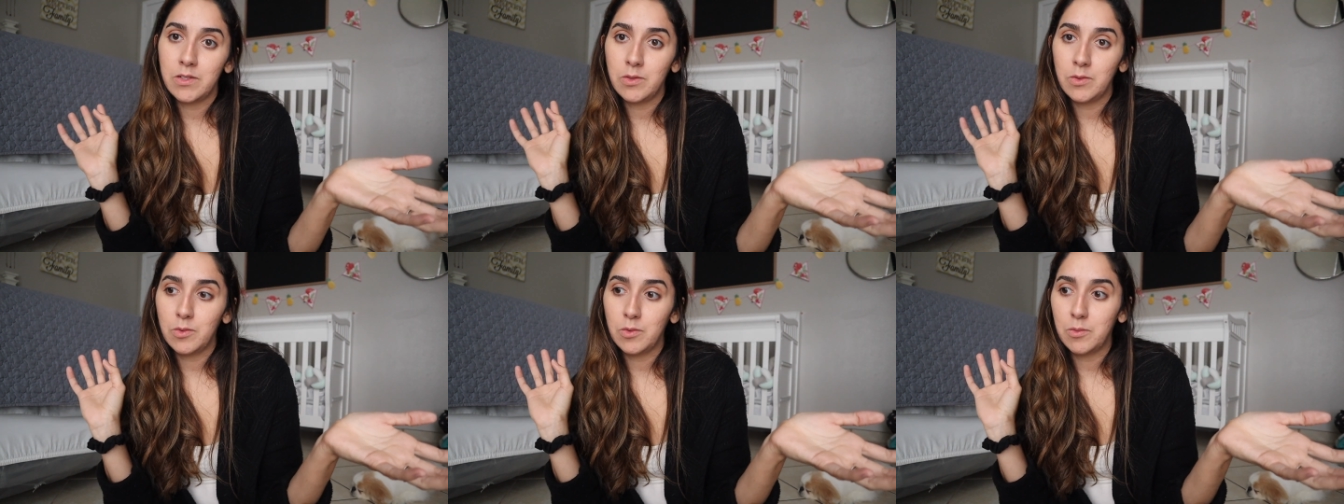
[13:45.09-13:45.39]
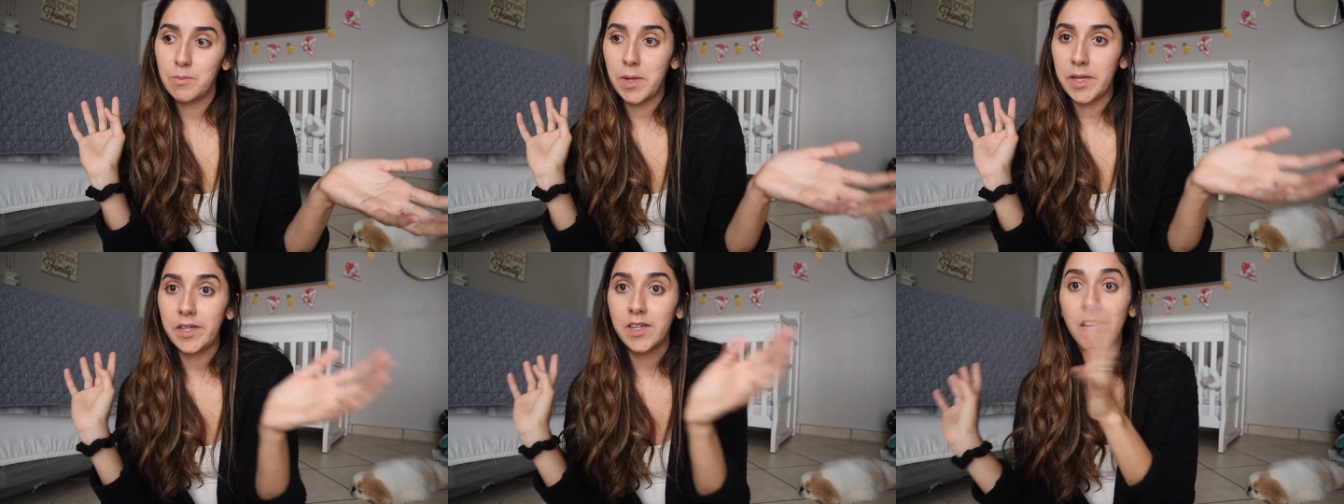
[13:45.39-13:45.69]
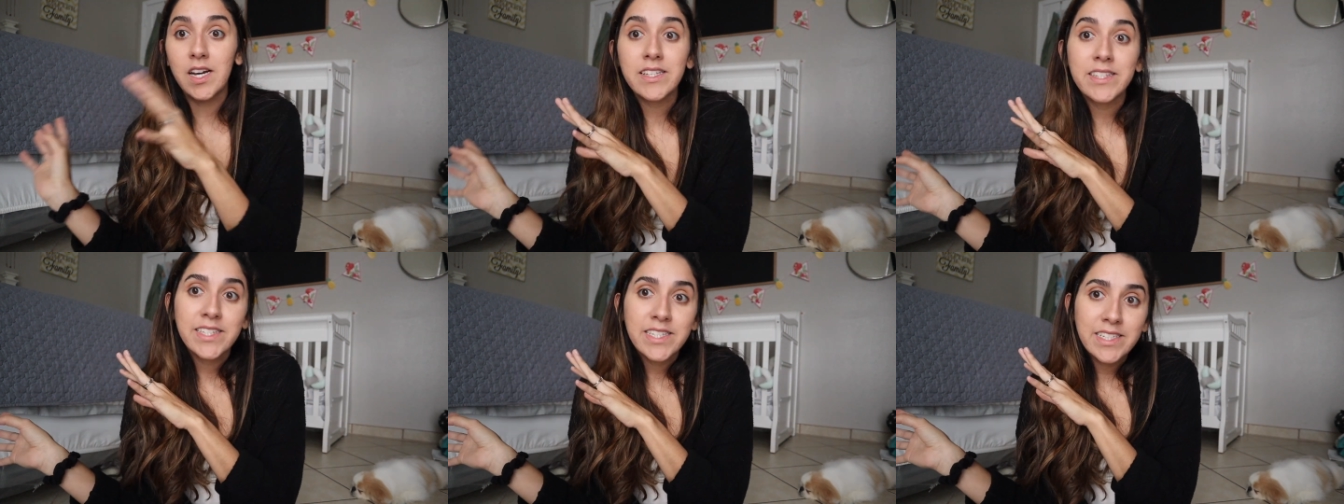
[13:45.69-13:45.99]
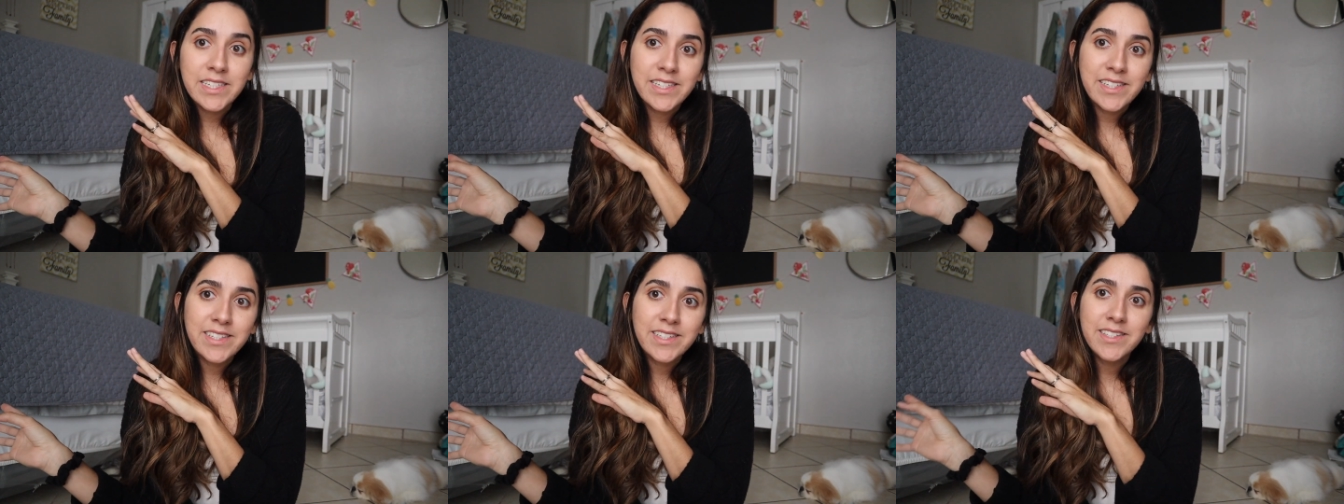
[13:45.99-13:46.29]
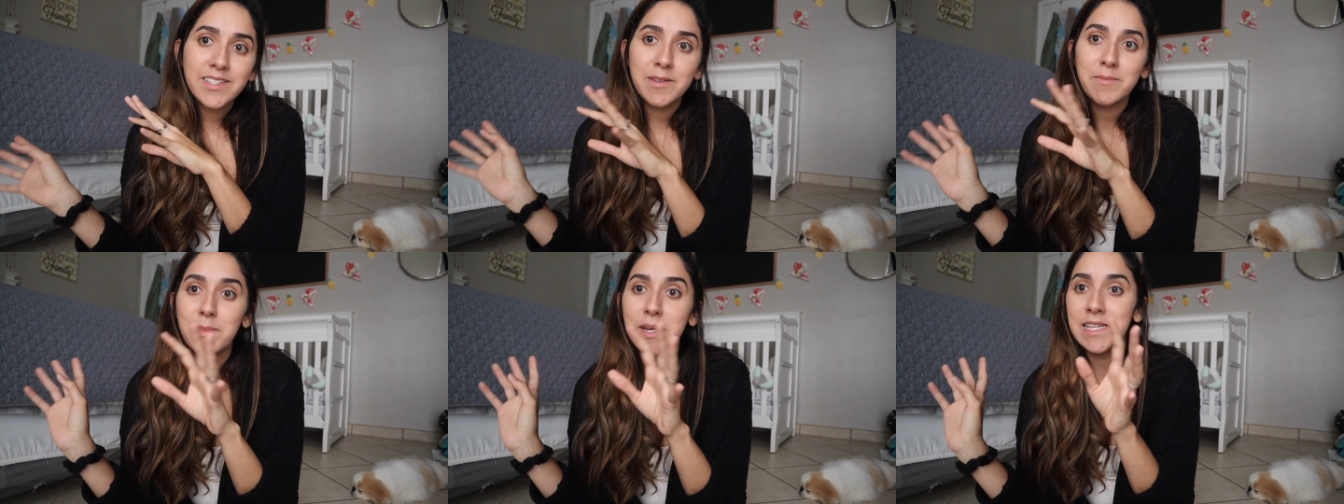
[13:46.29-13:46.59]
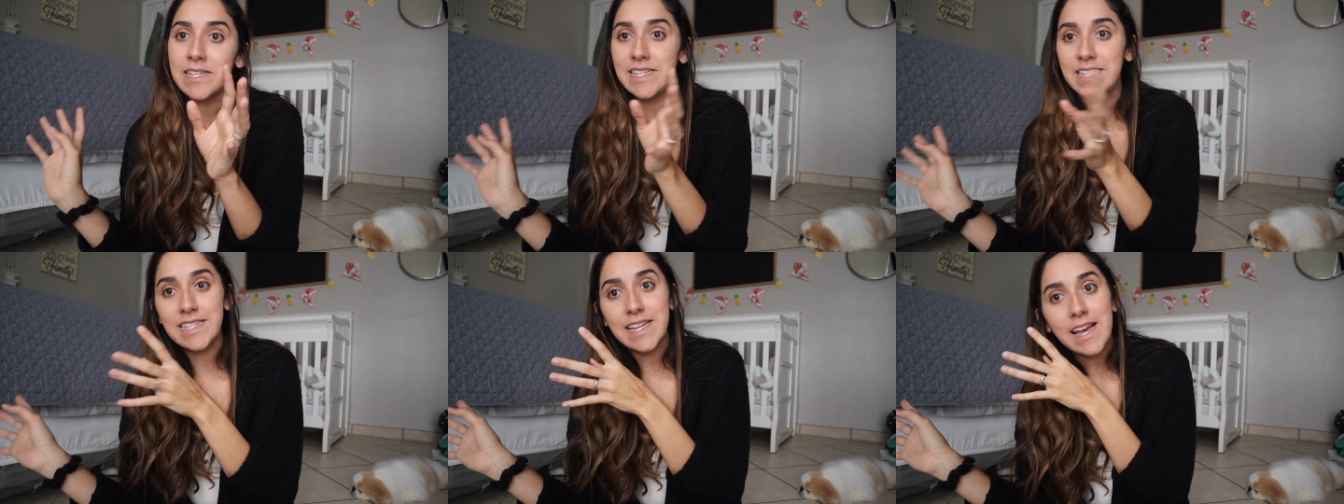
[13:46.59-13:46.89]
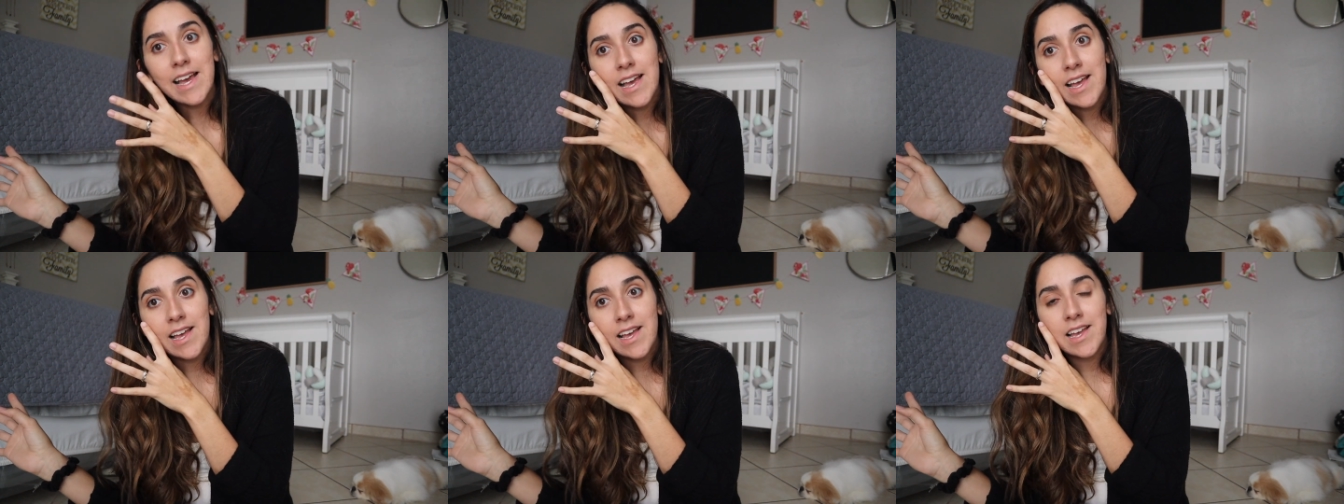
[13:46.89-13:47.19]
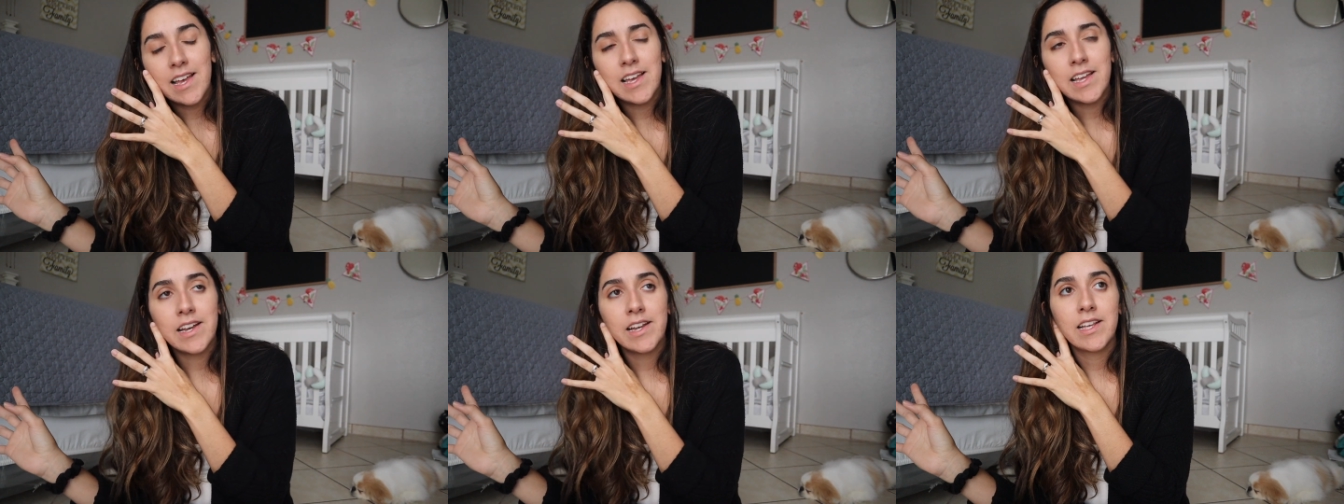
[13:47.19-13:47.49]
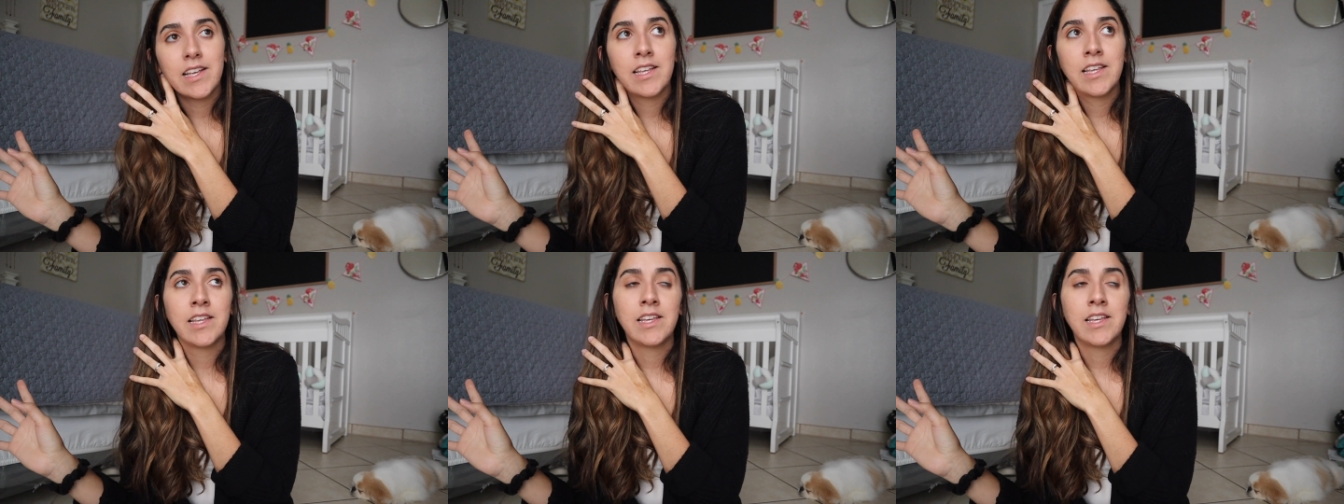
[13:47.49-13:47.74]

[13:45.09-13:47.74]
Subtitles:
to my cousins and my dad